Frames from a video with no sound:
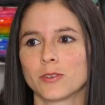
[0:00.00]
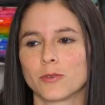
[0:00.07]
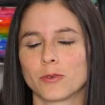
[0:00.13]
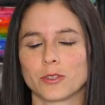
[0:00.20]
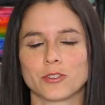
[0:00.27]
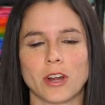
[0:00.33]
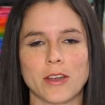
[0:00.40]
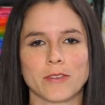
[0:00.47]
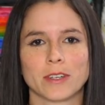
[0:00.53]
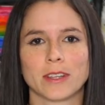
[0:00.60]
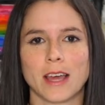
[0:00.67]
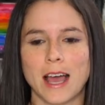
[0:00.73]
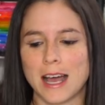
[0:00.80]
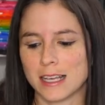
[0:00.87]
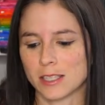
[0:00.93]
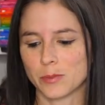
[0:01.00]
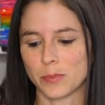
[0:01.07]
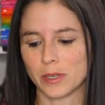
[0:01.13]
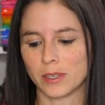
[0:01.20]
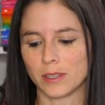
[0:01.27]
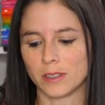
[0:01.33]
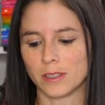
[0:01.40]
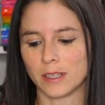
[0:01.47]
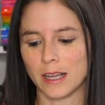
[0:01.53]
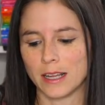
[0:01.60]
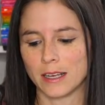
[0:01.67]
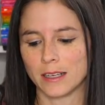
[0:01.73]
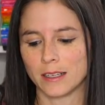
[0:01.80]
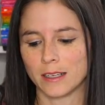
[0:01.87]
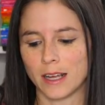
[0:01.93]
we're driving to the hospital
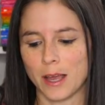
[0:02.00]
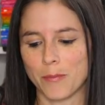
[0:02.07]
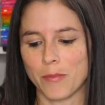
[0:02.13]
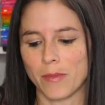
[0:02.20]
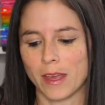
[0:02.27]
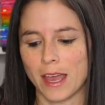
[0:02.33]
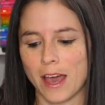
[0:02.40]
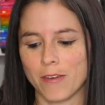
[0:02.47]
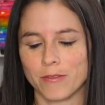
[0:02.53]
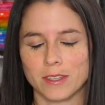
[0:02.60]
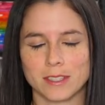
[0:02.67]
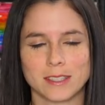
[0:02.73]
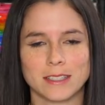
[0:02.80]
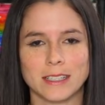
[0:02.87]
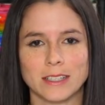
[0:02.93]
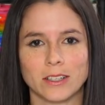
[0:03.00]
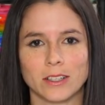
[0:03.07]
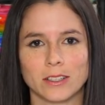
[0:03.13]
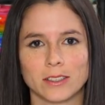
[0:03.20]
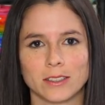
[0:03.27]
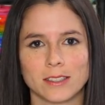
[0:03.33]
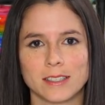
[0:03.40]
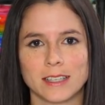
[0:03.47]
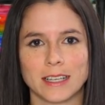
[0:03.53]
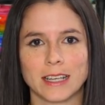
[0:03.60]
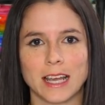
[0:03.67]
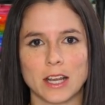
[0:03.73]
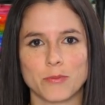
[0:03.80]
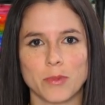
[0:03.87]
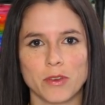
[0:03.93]
and I have this needle
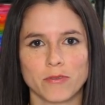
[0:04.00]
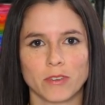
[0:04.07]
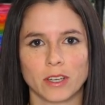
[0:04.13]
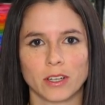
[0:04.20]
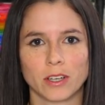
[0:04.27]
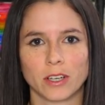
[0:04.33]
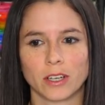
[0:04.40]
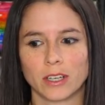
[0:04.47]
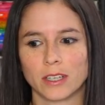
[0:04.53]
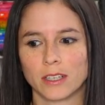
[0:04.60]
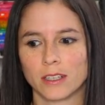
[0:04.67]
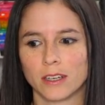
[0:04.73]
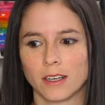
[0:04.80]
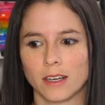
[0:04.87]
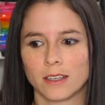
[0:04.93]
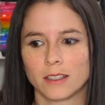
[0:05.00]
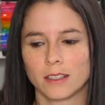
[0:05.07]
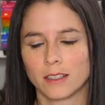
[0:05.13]
sticking out of my finger and